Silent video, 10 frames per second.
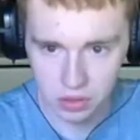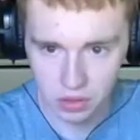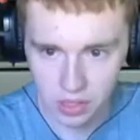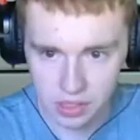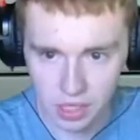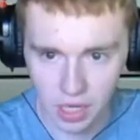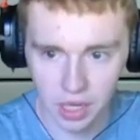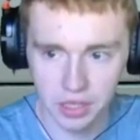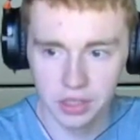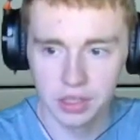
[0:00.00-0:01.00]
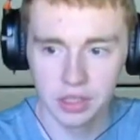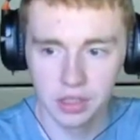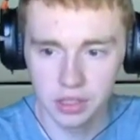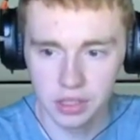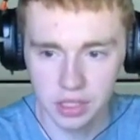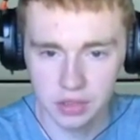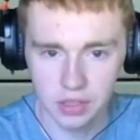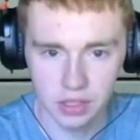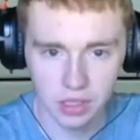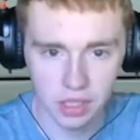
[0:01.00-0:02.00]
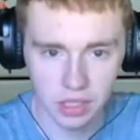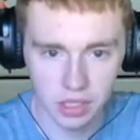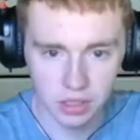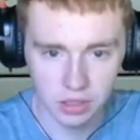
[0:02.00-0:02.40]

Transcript: That's an ion thing right there.